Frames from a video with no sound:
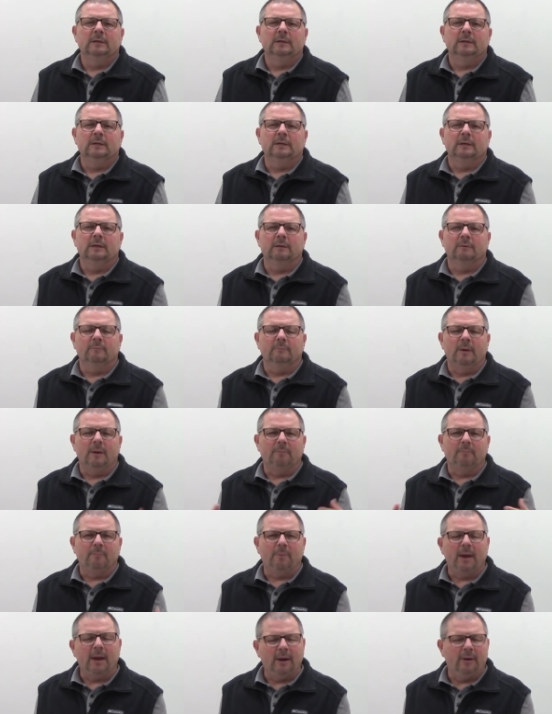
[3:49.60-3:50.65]
Uh, my
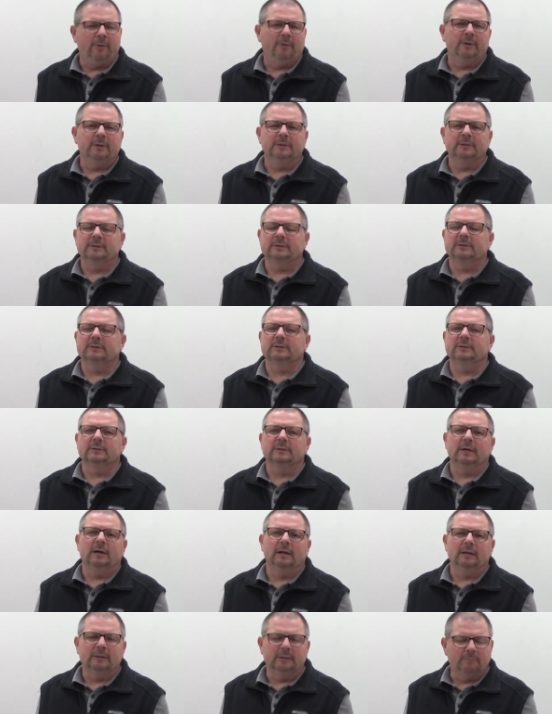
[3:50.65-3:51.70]
parents,
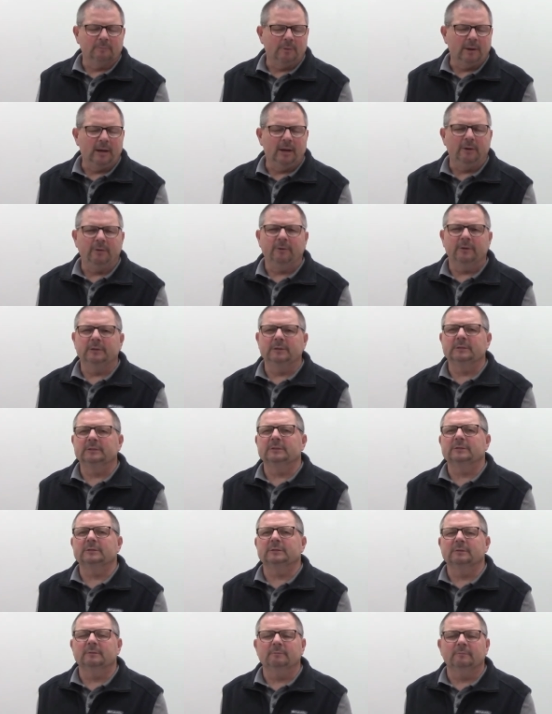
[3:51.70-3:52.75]
godly
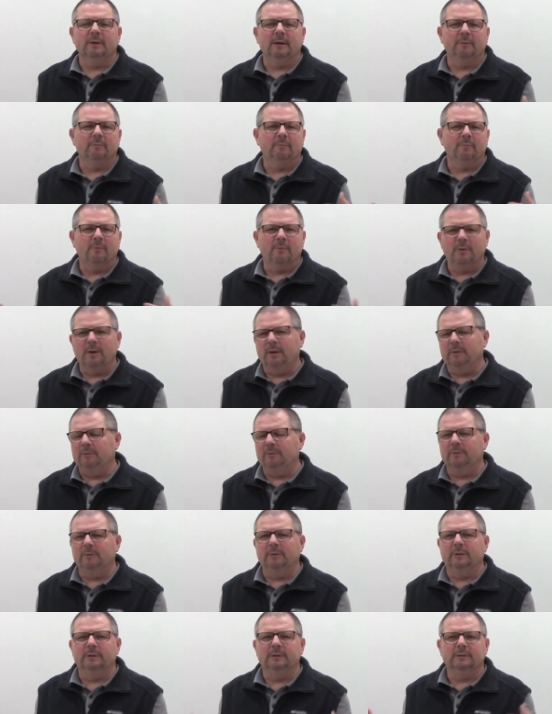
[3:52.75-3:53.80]
parents, uh, my
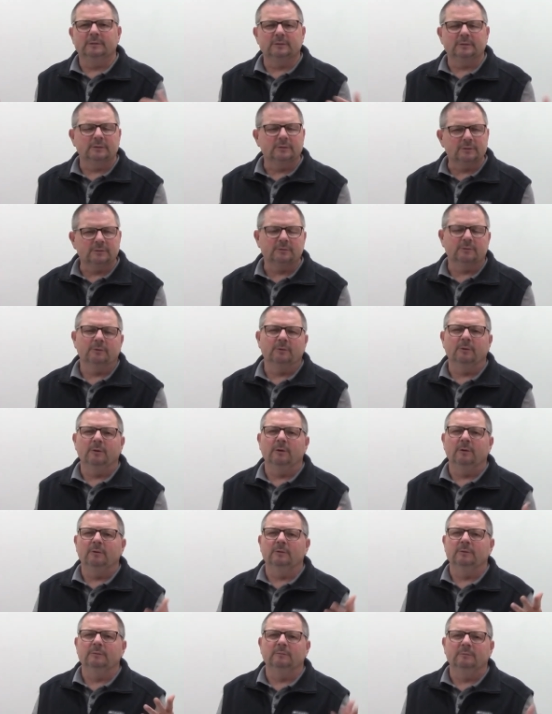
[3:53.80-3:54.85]
brother and
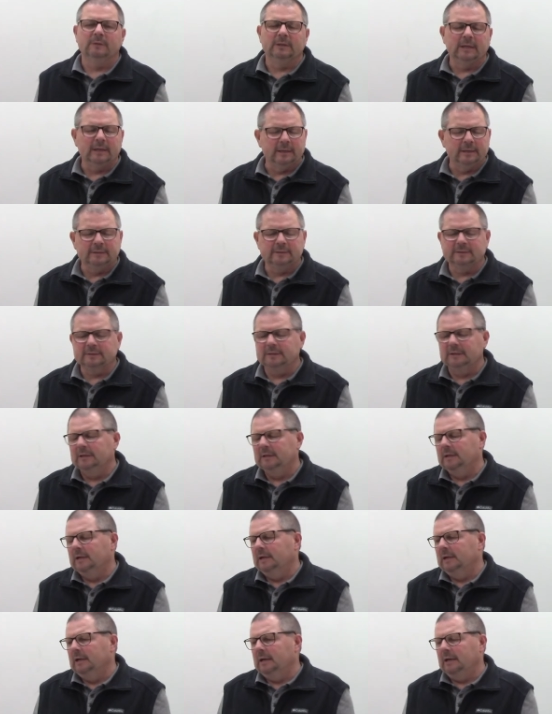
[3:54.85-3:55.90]
sister-in-law and niece,
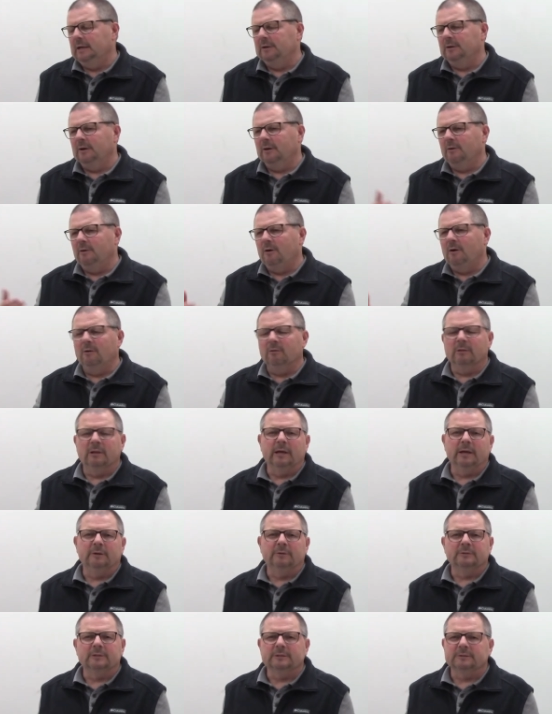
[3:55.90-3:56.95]
and you go all
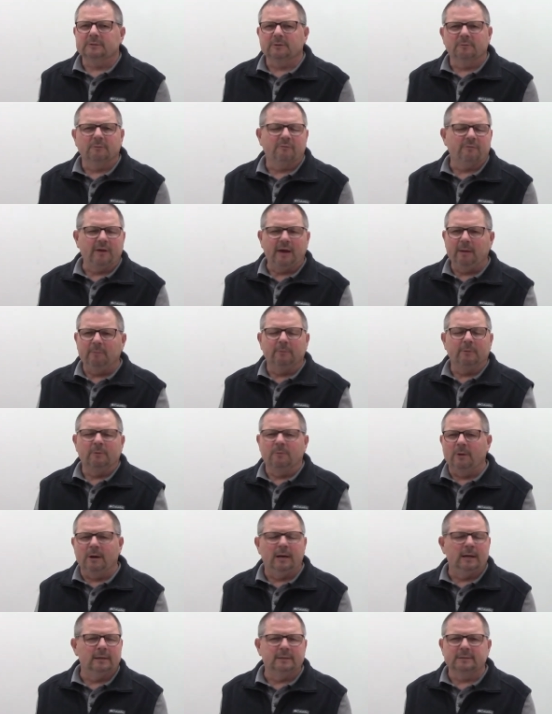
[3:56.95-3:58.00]
layers. So
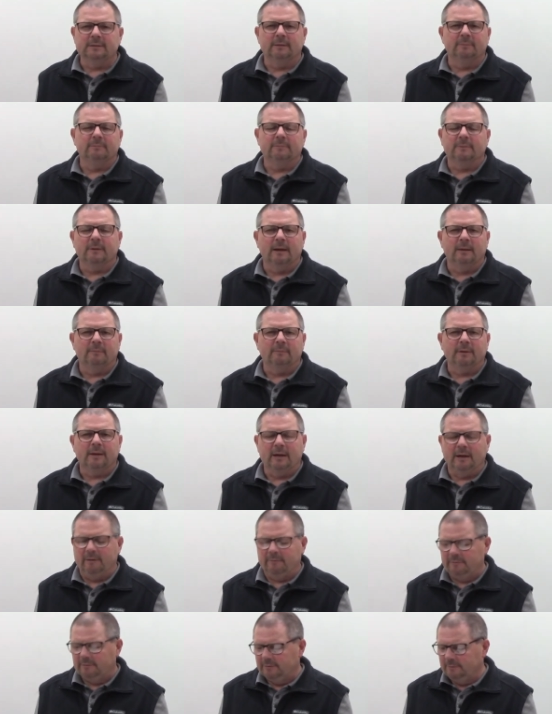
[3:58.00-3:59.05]
family-wise, I'm, I'm
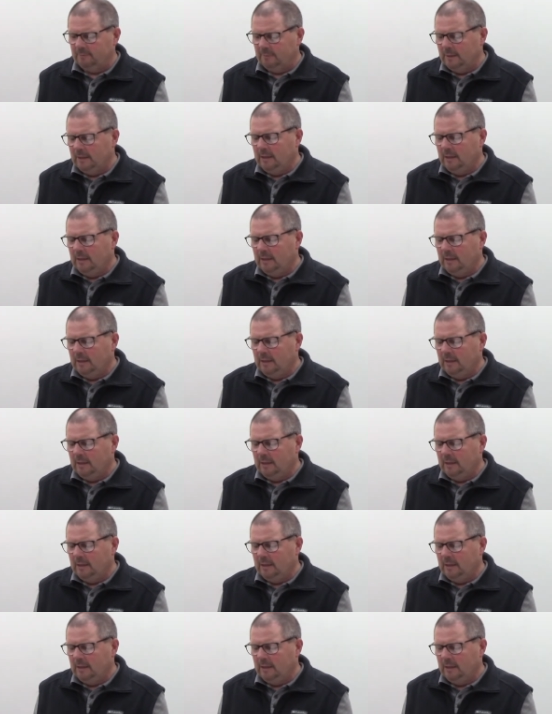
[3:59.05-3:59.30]
covered.